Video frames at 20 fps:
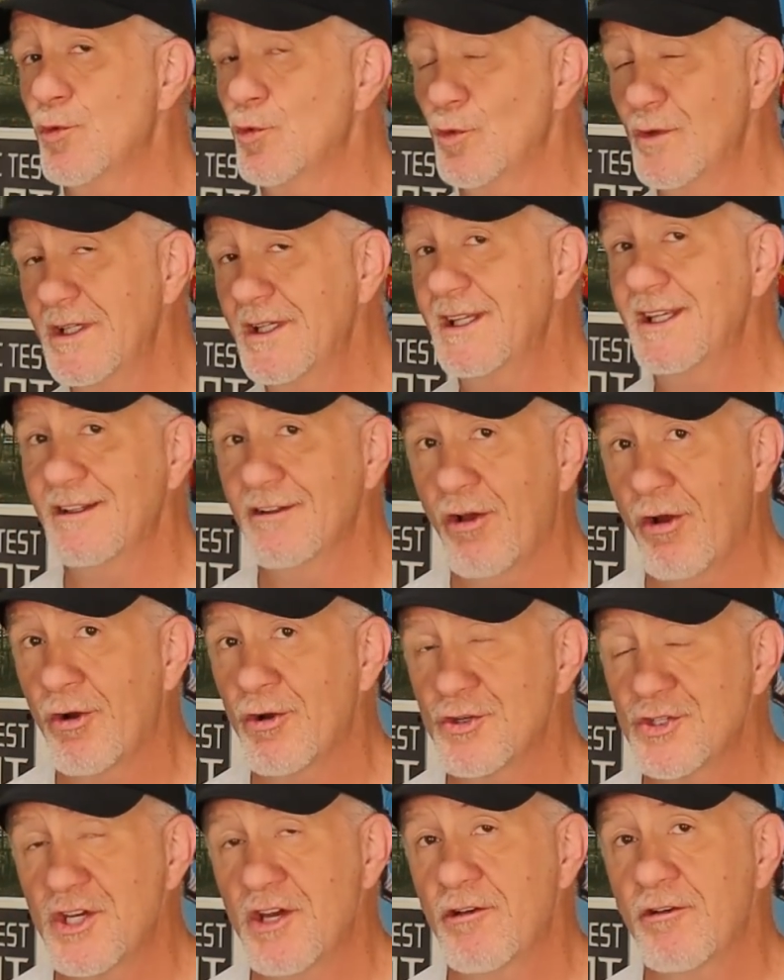really
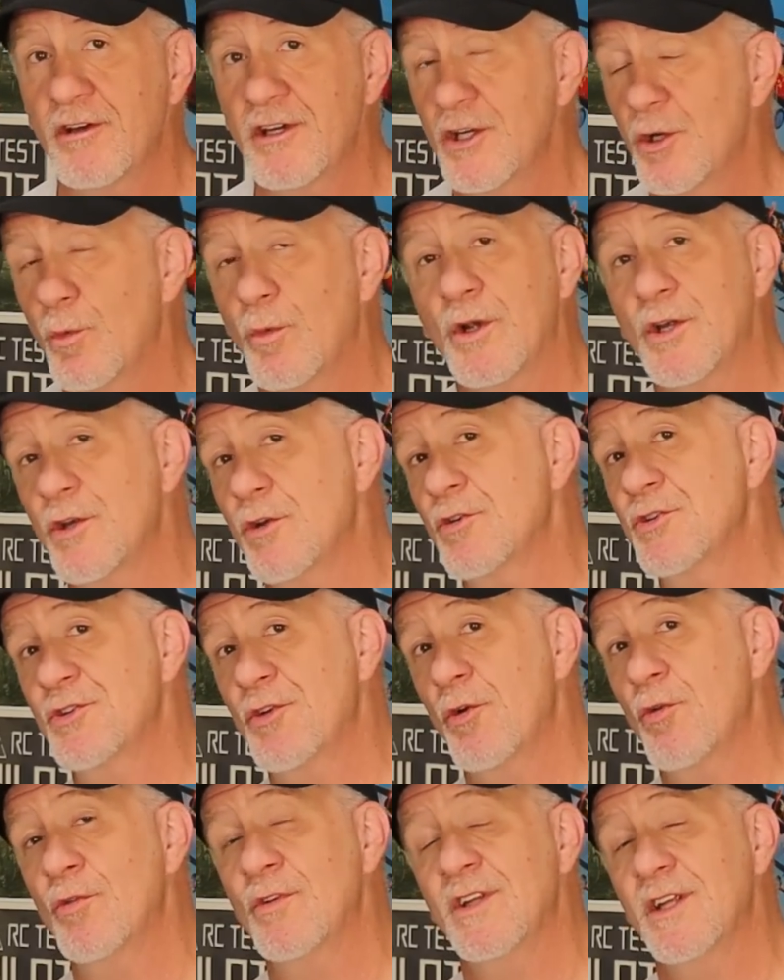large area where you're
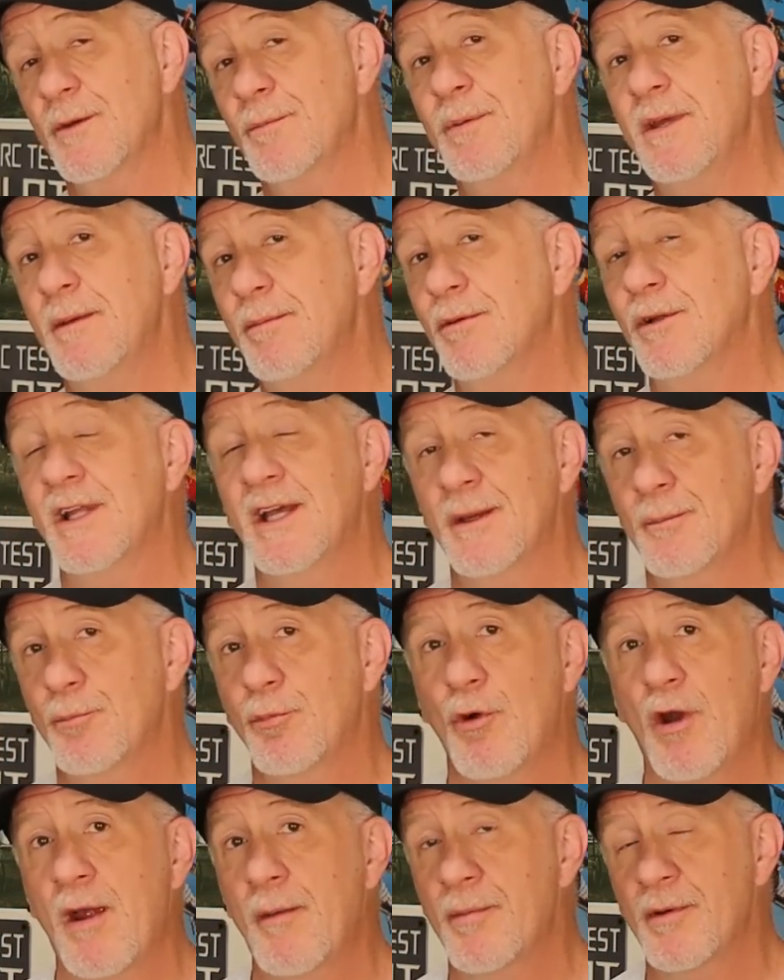certain that people and
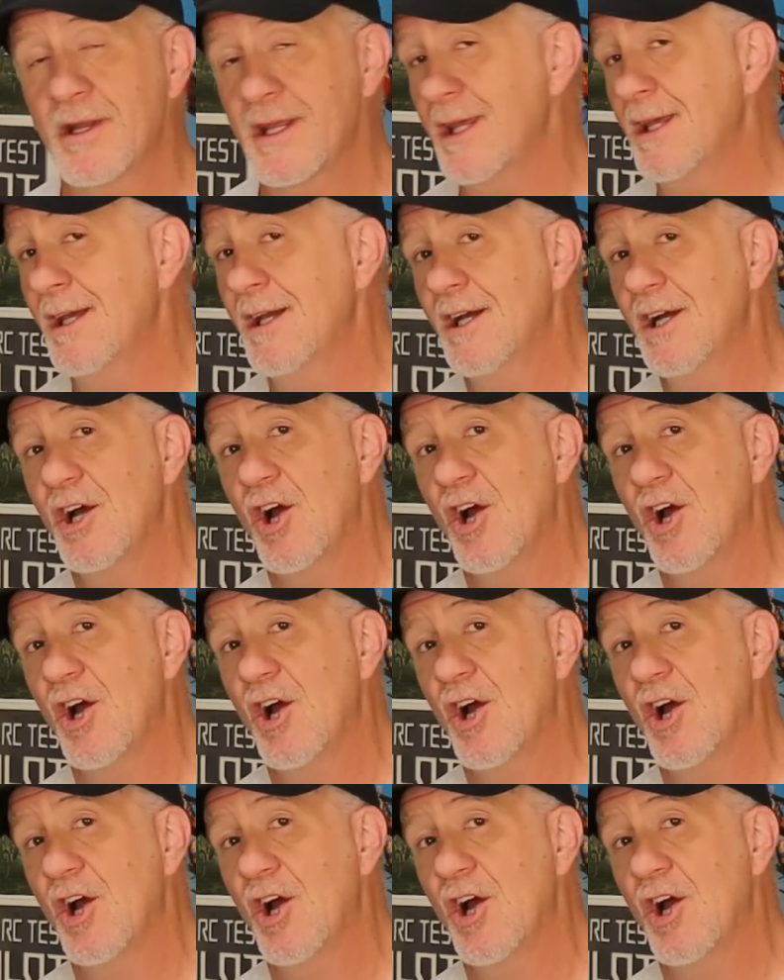property